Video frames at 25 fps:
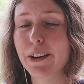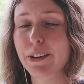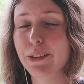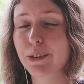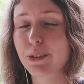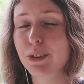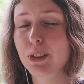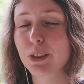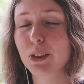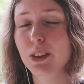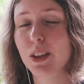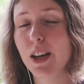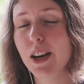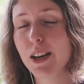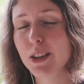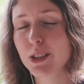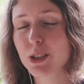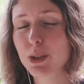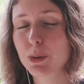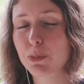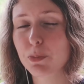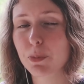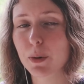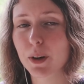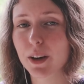And the
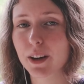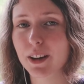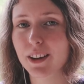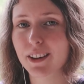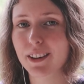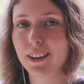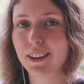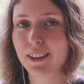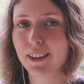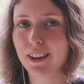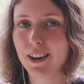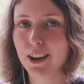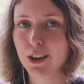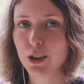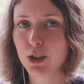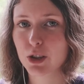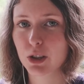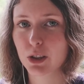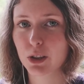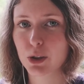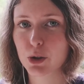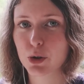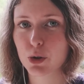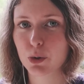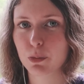last, but
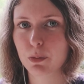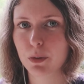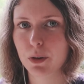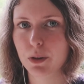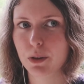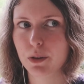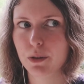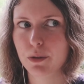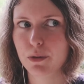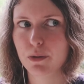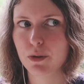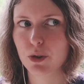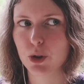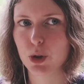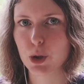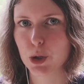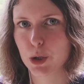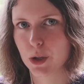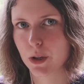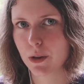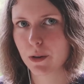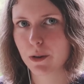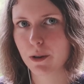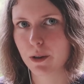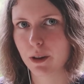actually it should be the
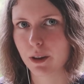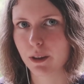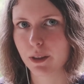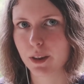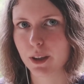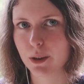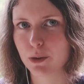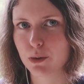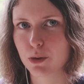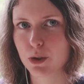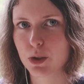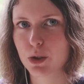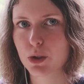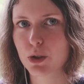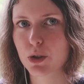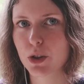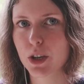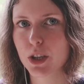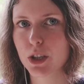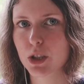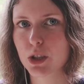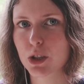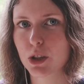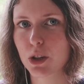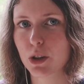first thing that
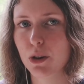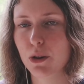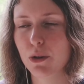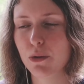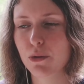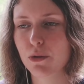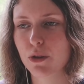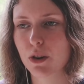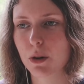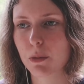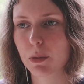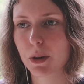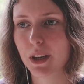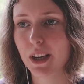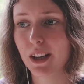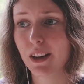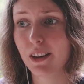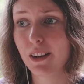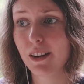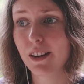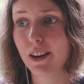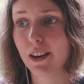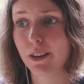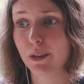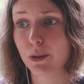restricts you from
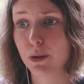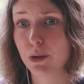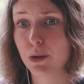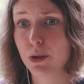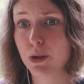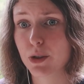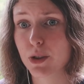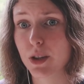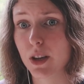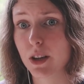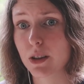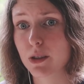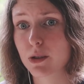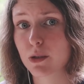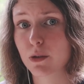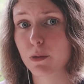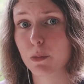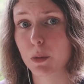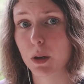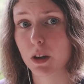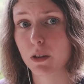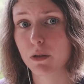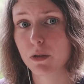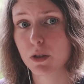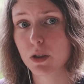getting any results of
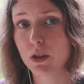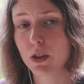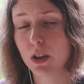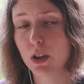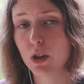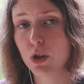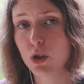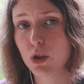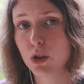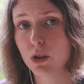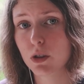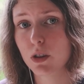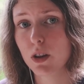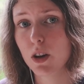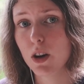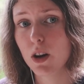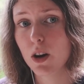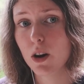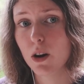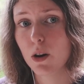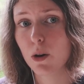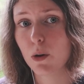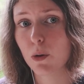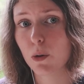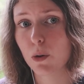manifestation,
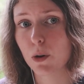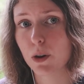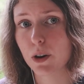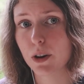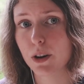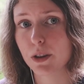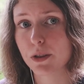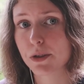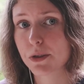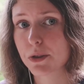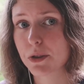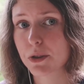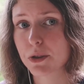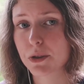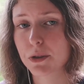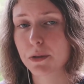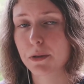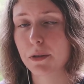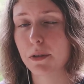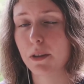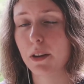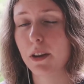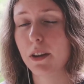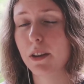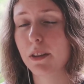or it's this
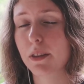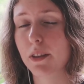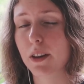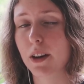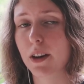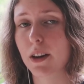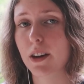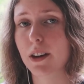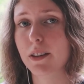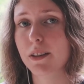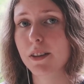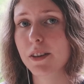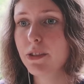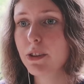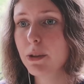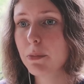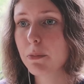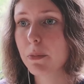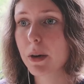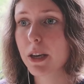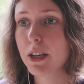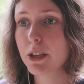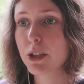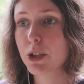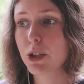thing that
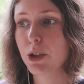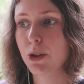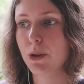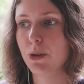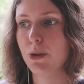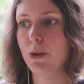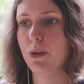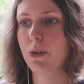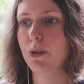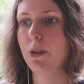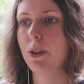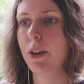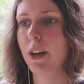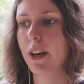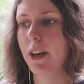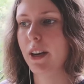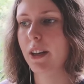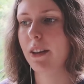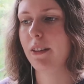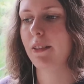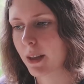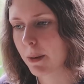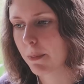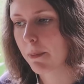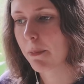even makes you
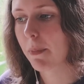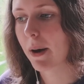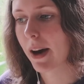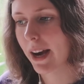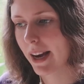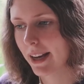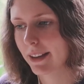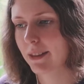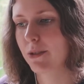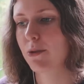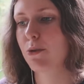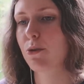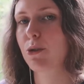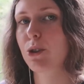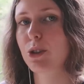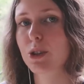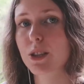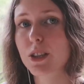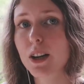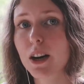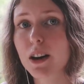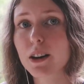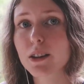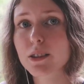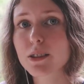get the bad
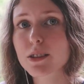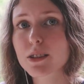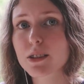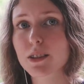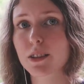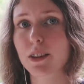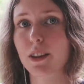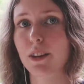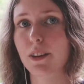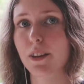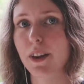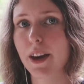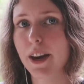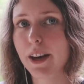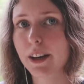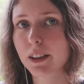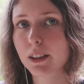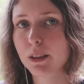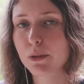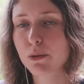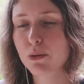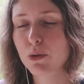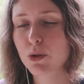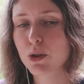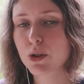results, the
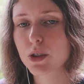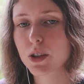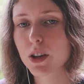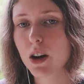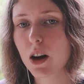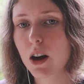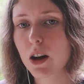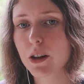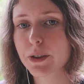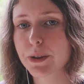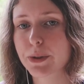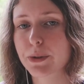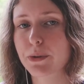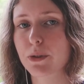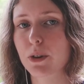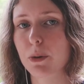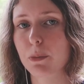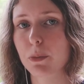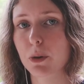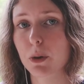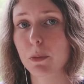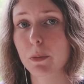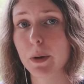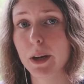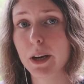negative results
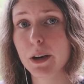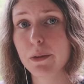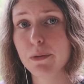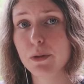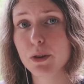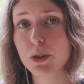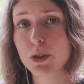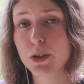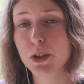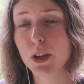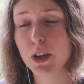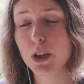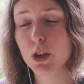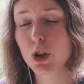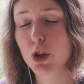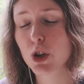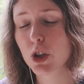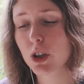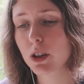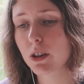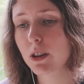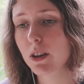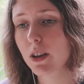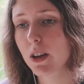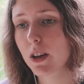from your
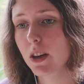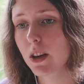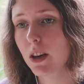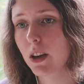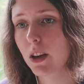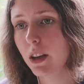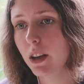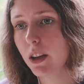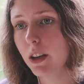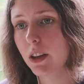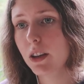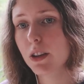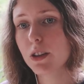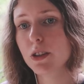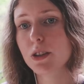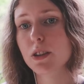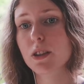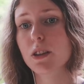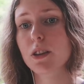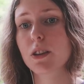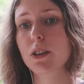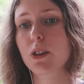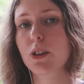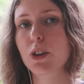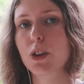manifestation, is
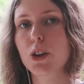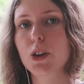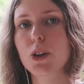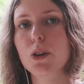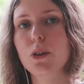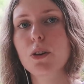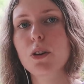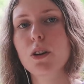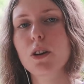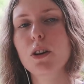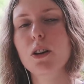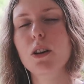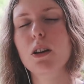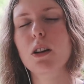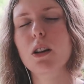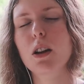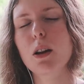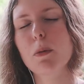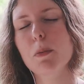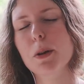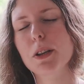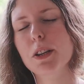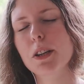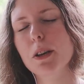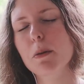your
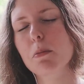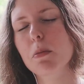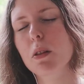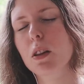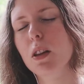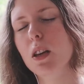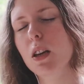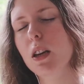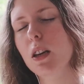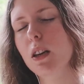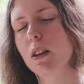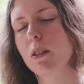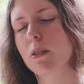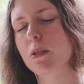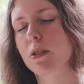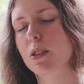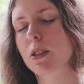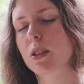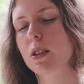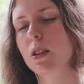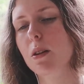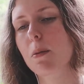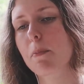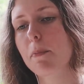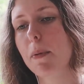limiting
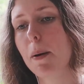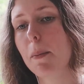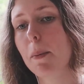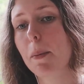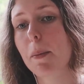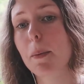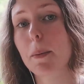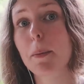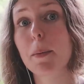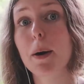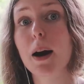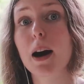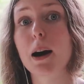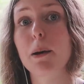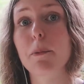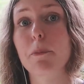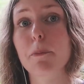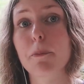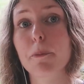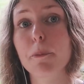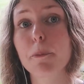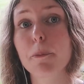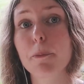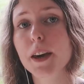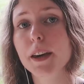beliefs.
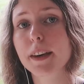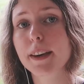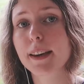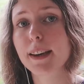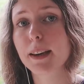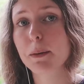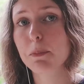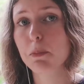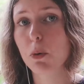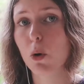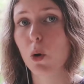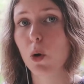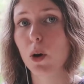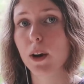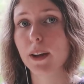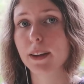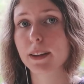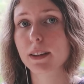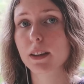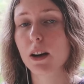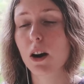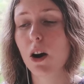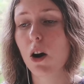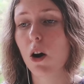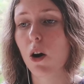The key
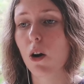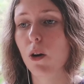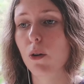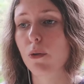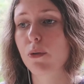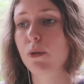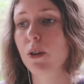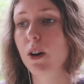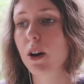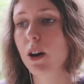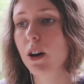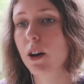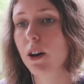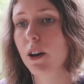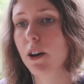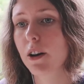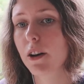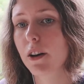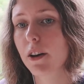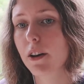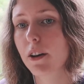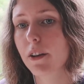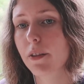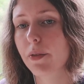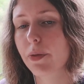point of
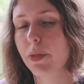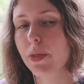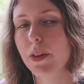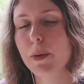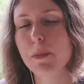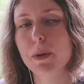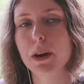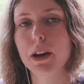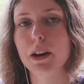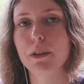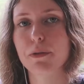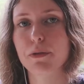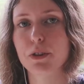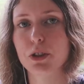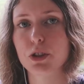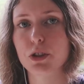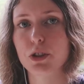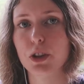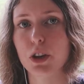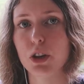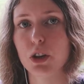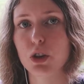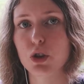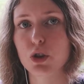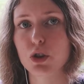the
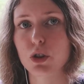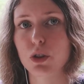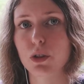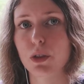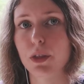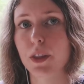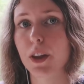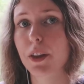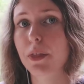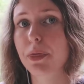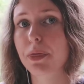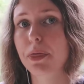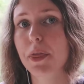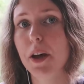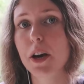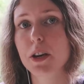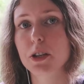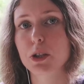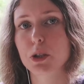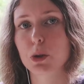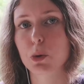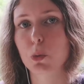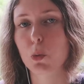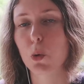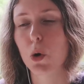manifestation that
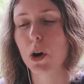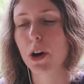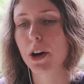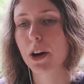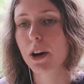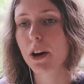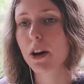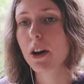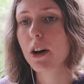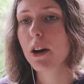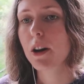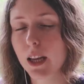doesn't work.